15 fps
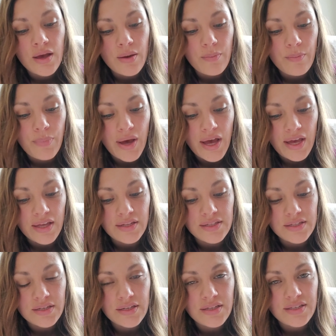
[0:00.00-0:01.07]
But
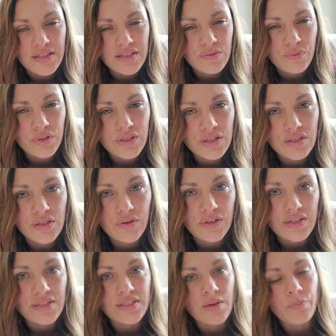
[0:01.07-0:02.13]
since we're just doing
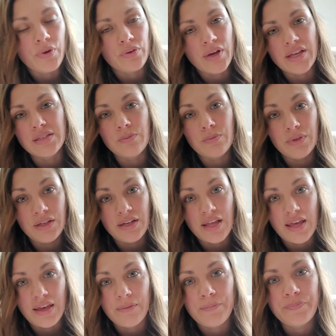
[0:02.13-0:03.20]
a simple recipe
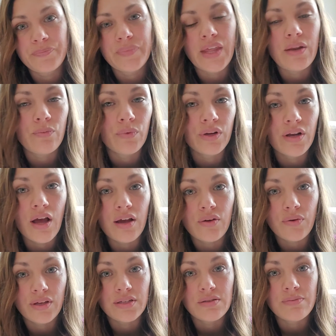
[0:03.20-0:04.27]
today, and we're not
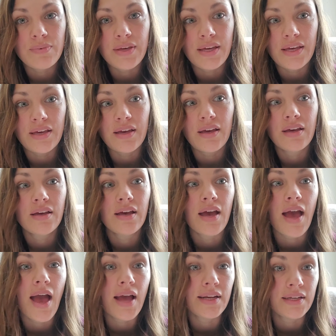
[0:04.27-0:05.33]
going to be
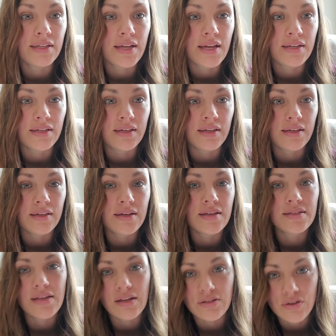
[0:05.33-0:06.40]
adding any
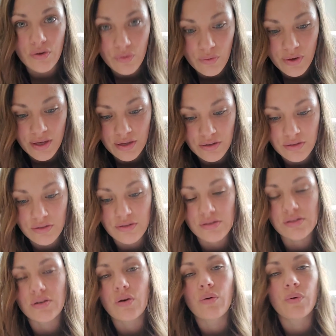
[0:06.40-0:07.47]
essential
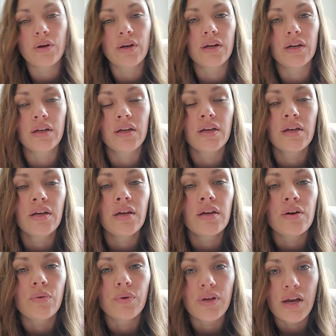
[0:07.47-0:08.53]
oils, or
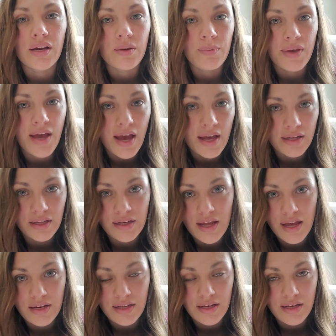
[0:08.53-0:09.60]
we're not going to be adding
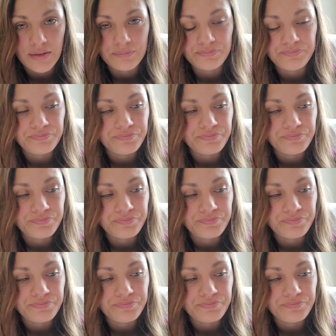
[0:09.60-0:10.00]
any